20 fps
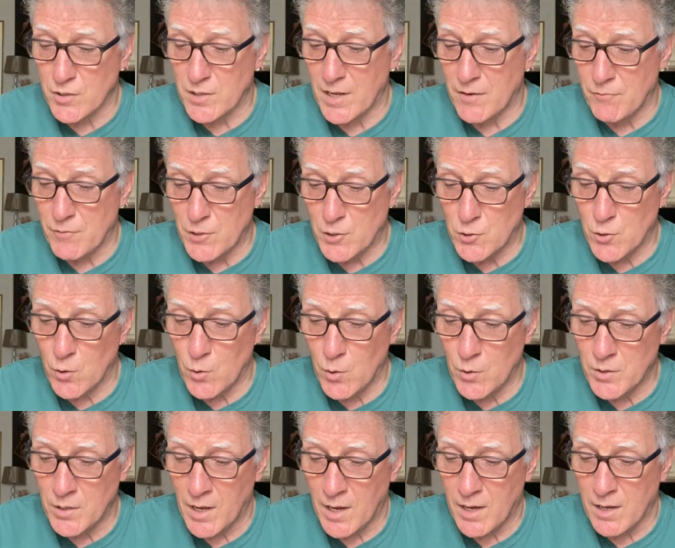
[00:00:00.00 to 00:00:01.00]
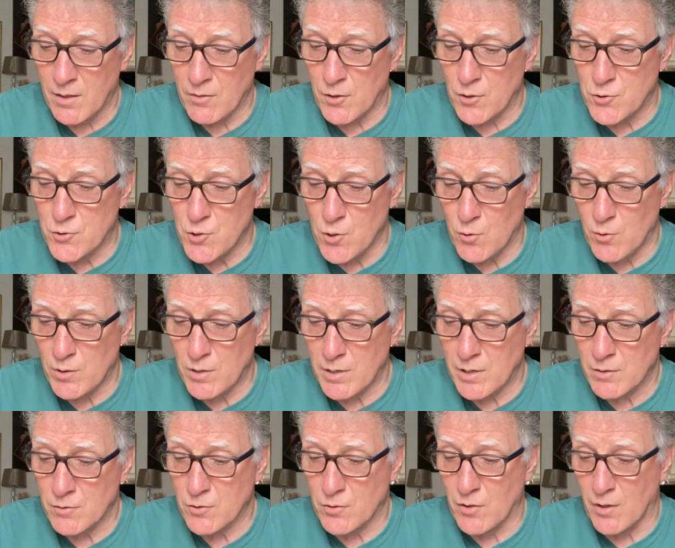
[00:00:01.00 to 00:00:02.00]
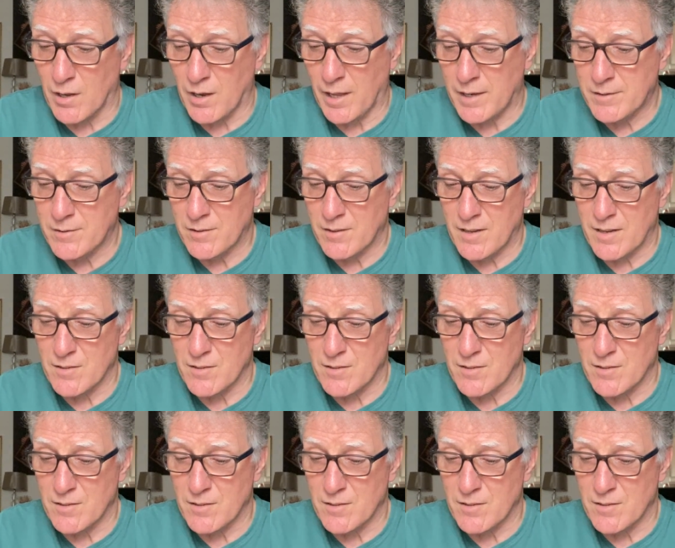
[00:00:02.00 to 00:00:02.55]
at every turn. The journey to the light